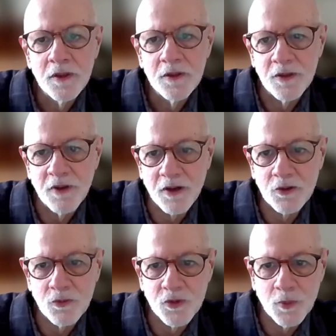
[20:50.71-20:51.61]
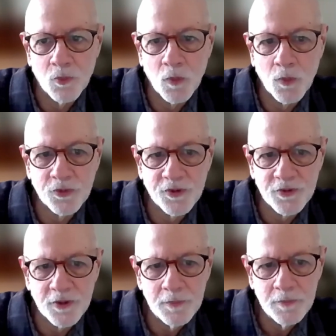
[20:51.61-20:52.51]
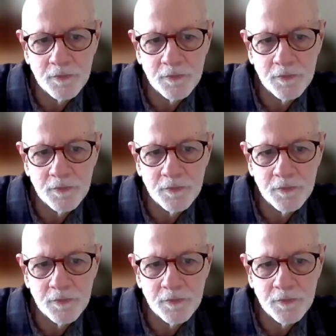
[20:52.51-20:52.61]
detector with the mobile system?